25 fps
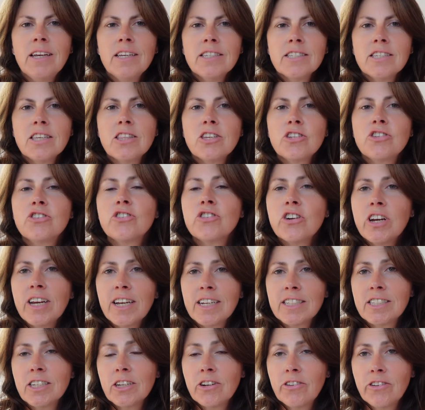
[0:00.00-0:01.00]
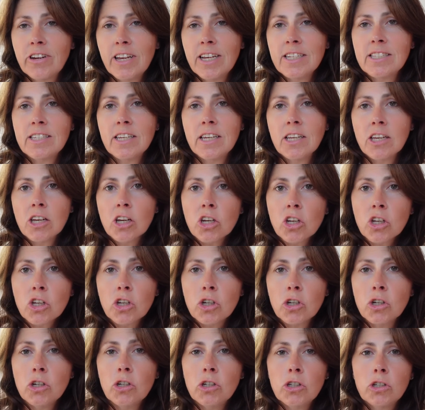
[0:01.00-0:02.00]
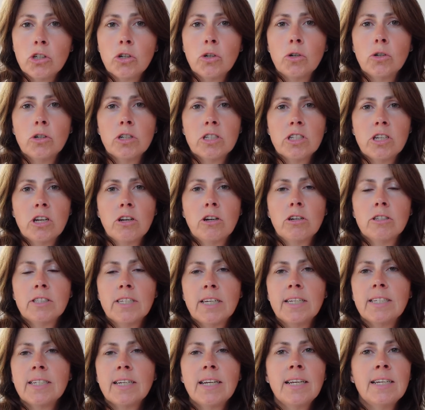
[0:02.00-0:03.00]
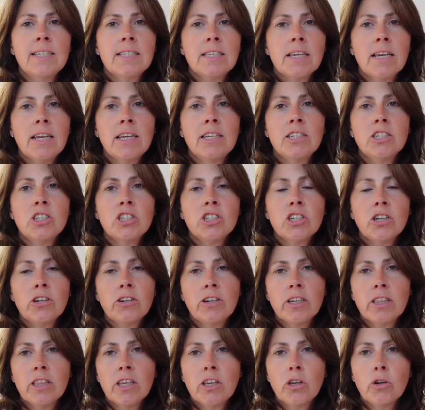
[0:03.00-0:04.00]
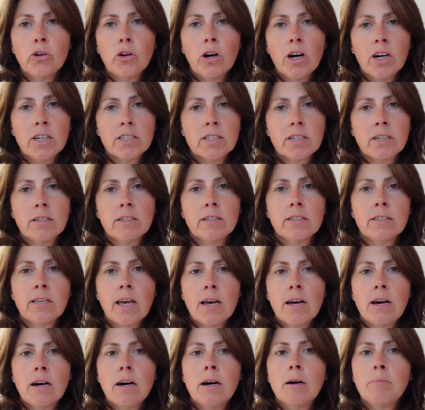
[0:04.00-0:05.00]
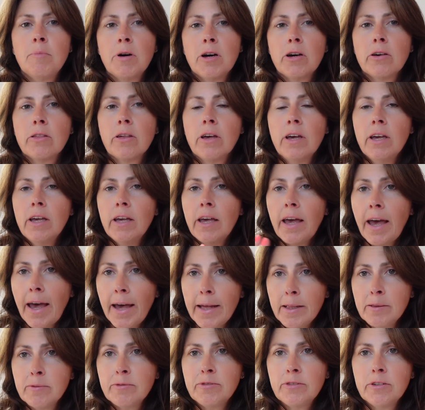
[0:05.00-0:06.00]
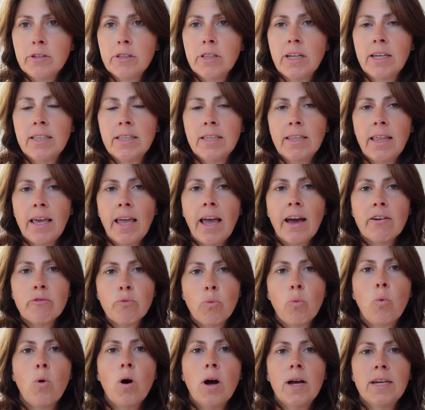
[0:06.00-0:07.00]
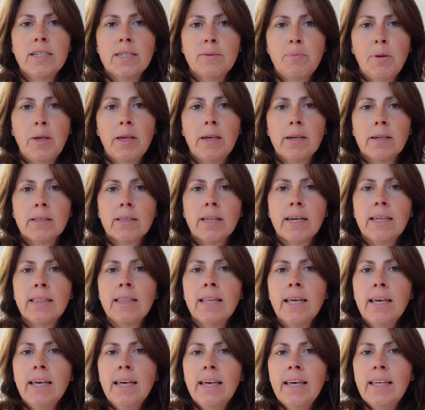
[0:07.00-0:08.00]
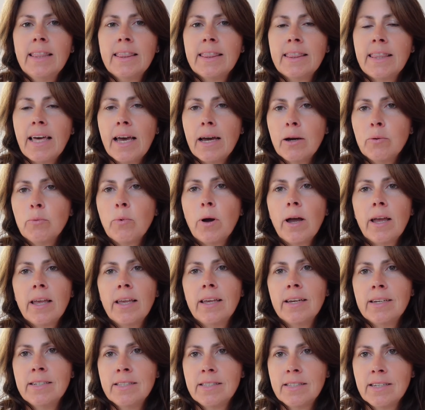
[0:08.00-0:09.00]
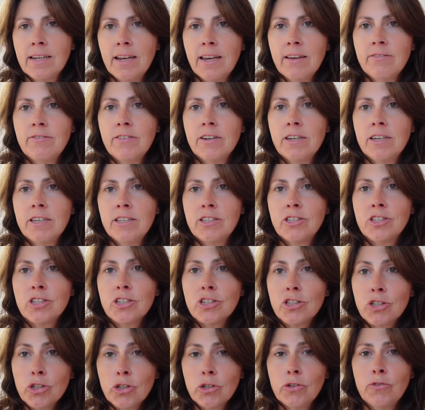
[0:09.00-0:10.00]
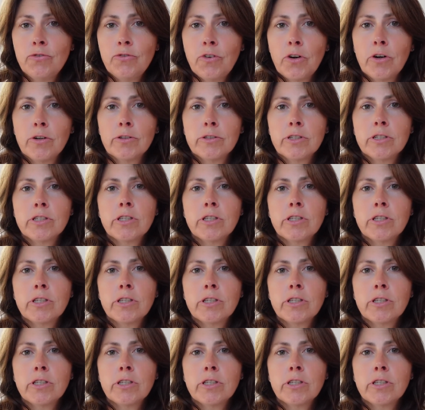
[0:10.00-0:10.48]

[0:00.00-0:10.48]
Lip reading: So the trick to creating good Cornerstone content is ensuring that your articles are both helpful and that they have wide appeal. And that way it delivers twofold.